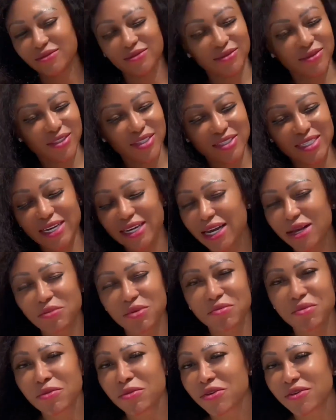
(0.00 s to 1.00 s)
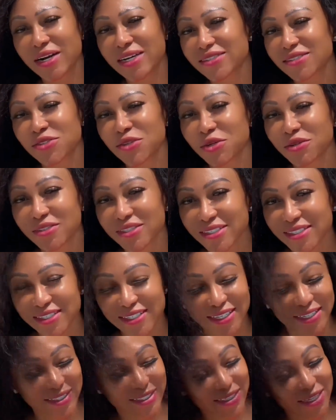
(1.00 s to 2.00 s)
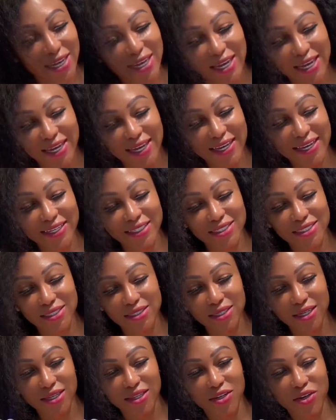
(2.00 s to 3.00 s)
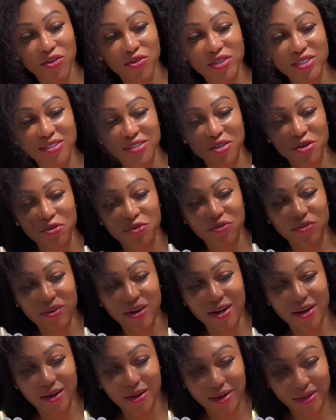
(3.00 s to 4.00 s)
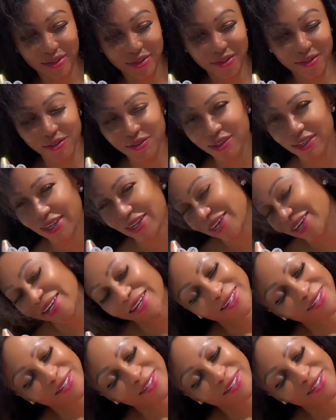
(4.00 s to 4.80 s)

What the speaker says: because I can't be memorizing all these things. It's the crystal flower, okay?